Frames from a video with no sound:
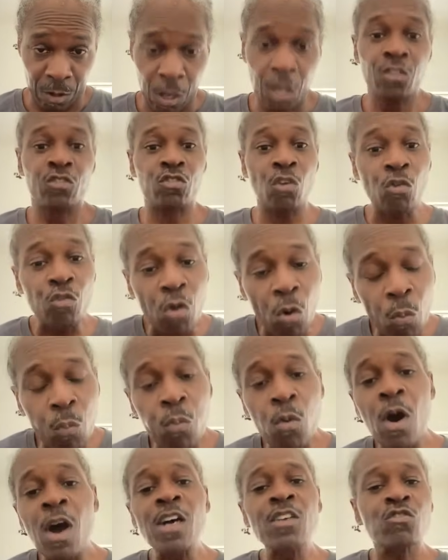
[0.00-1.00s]
So the
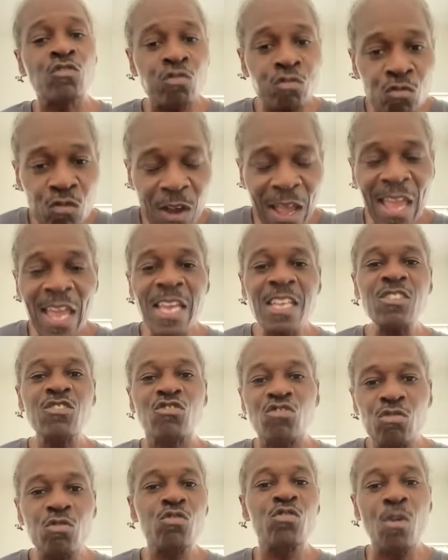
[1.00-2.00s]
ones who
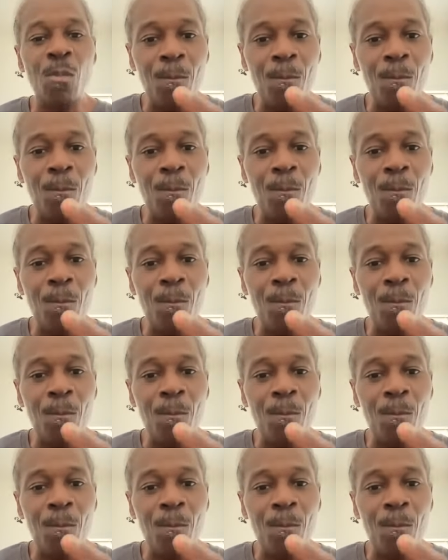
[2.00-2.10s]
hate you the